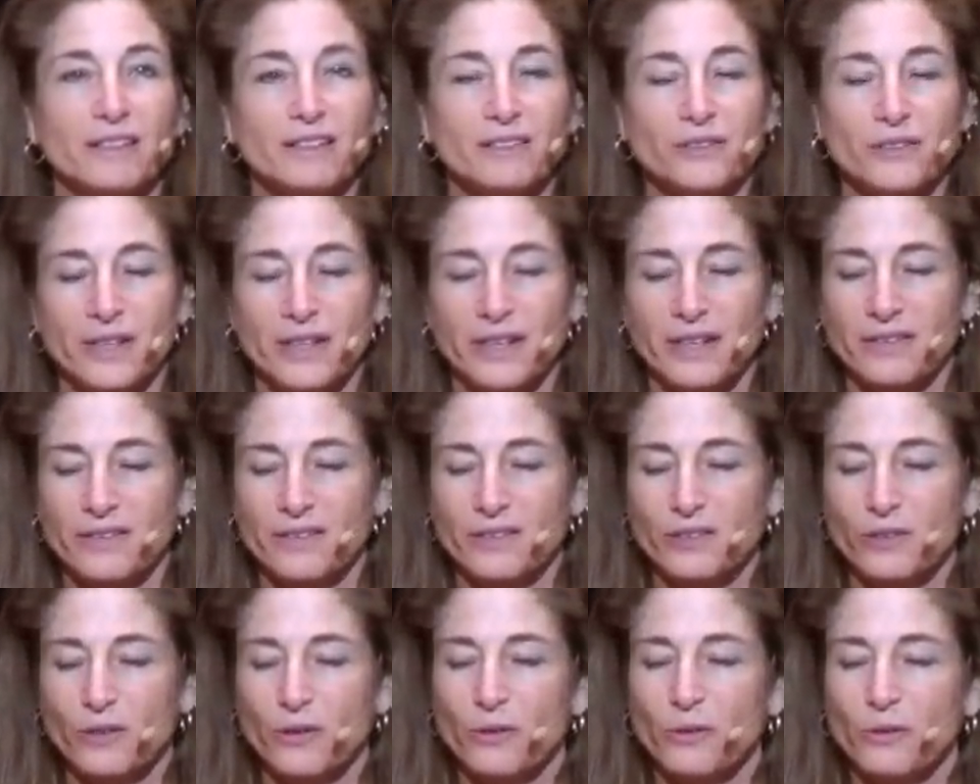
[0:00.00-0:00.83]
So I had
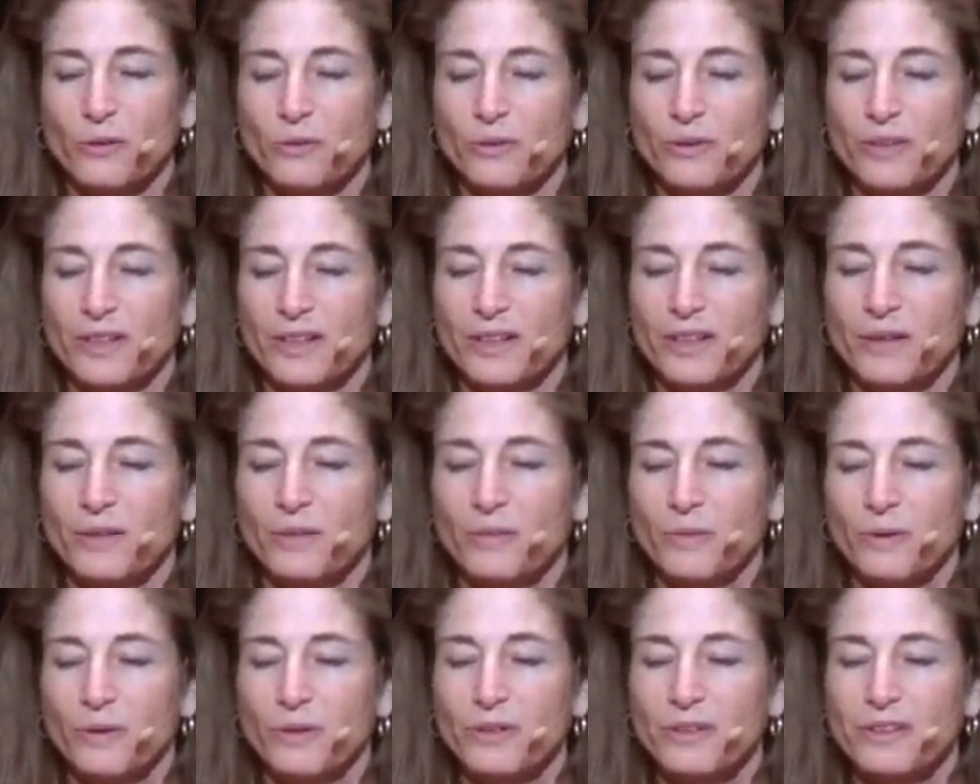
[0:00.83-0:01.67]
this whole
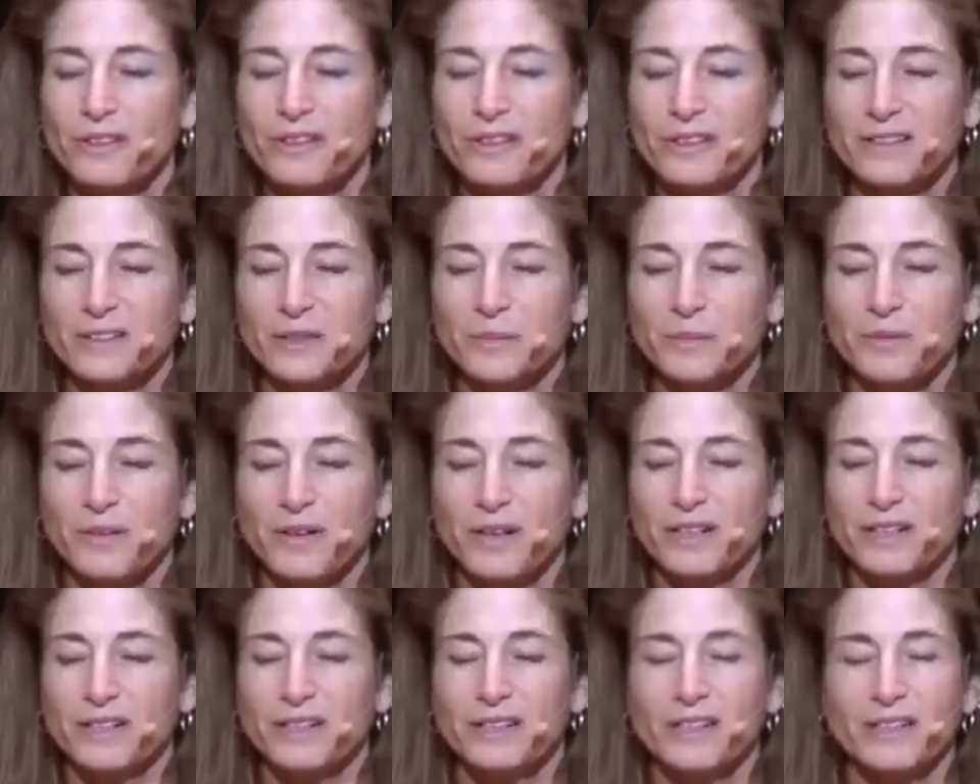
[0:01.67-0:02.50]
worthiness
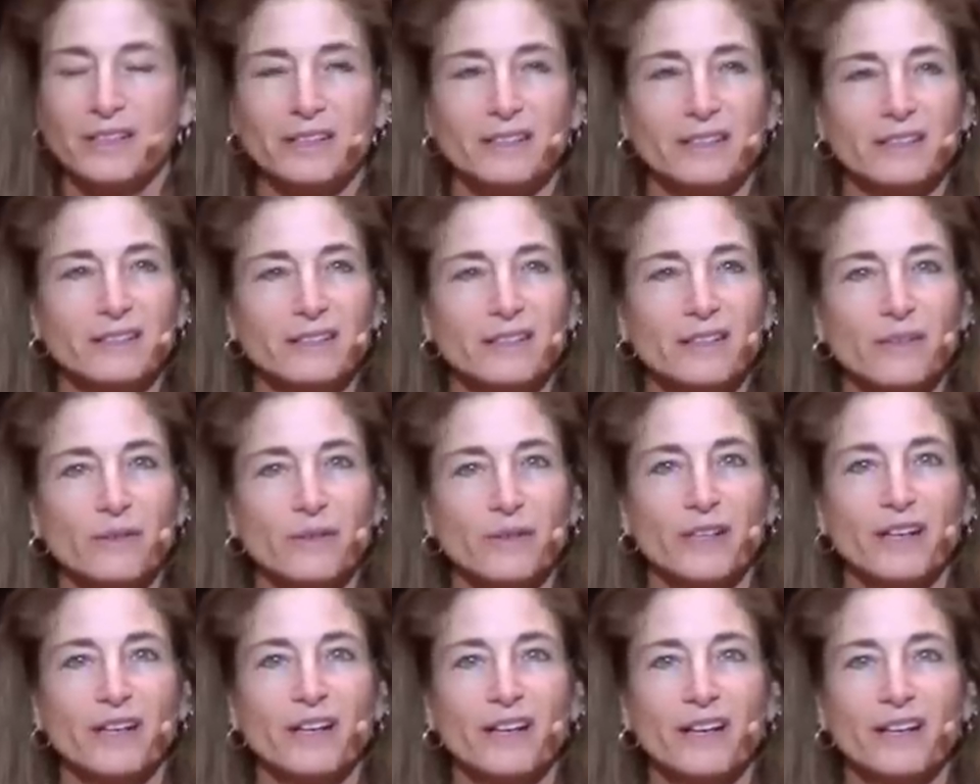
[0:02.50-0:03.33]
project
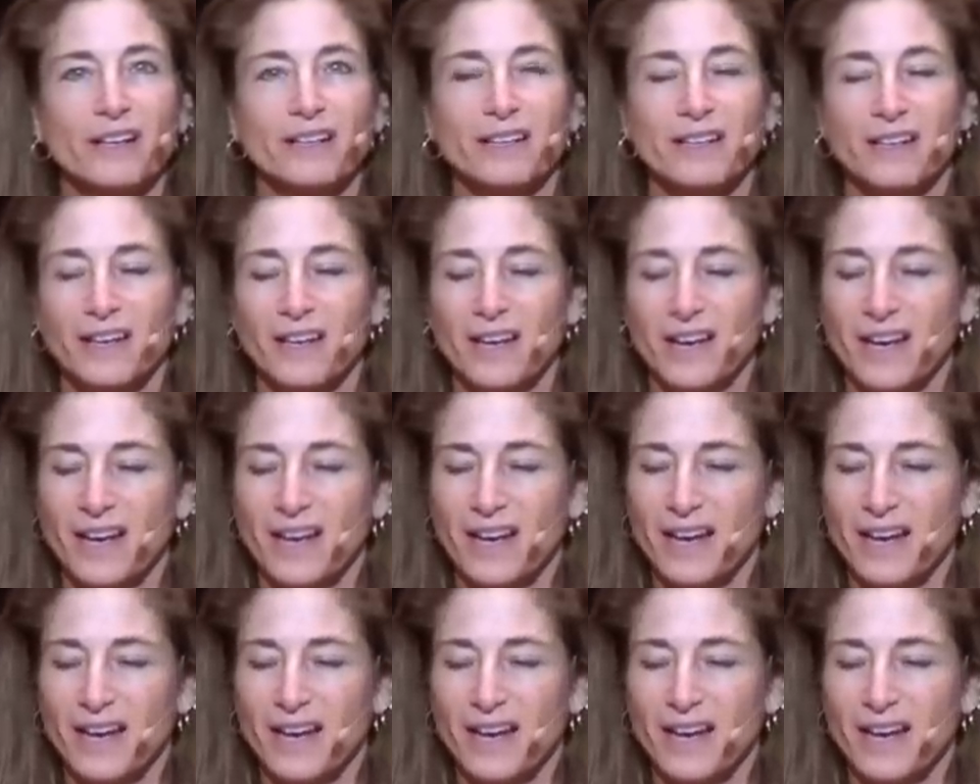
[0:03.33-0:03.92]
going on.